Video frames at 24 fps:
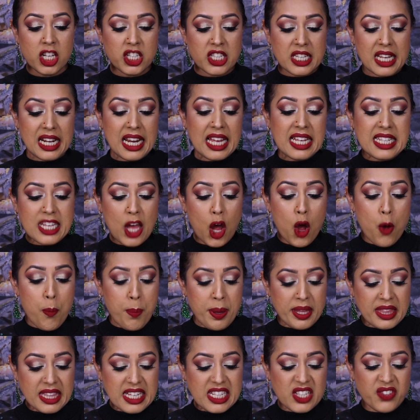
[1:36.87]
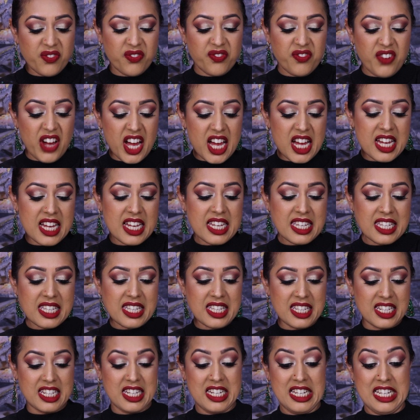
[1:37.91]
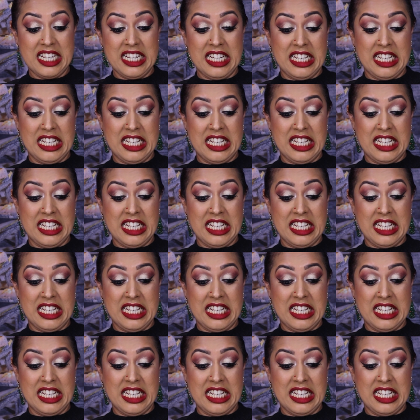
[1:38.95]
So let's open this first.